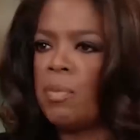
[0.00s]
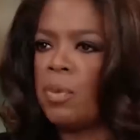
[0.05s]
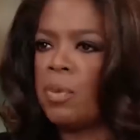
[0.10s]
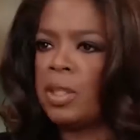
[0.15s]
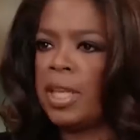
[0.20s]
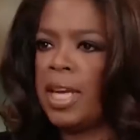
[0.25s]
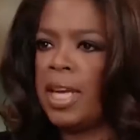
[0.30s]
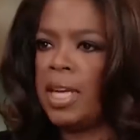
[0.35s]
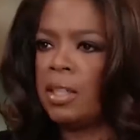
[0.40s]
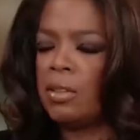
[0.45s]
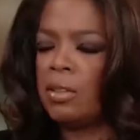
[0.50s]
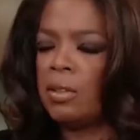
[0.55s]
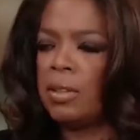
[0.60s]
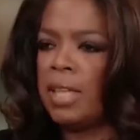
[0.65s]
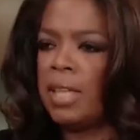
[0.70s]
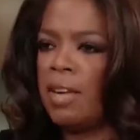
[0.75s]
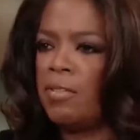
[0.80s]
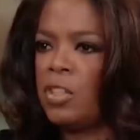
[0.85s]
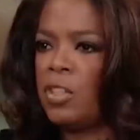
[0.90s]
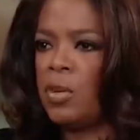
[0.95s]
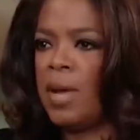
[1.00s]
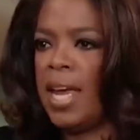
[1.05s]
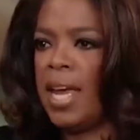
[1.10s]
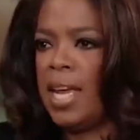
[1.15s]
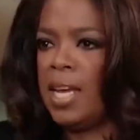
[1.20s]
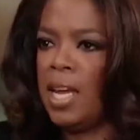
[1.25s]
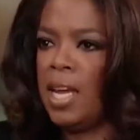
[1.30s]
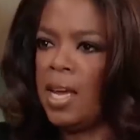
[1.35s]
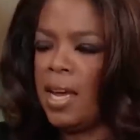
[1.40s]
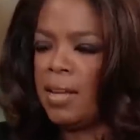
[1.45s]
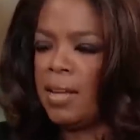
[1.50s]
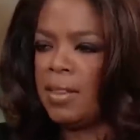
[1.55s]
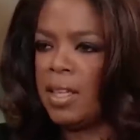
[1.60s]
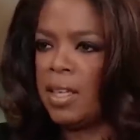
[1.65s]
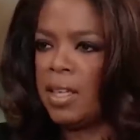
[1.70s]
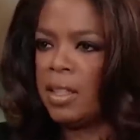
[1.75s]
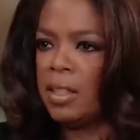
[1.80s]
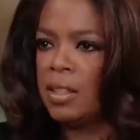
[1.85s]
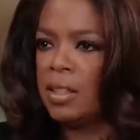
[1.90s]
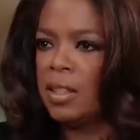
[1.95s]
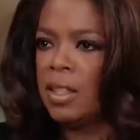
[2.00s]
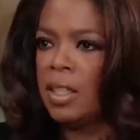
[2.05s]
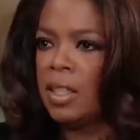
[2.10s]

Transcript: Timberlake left you hanging out there?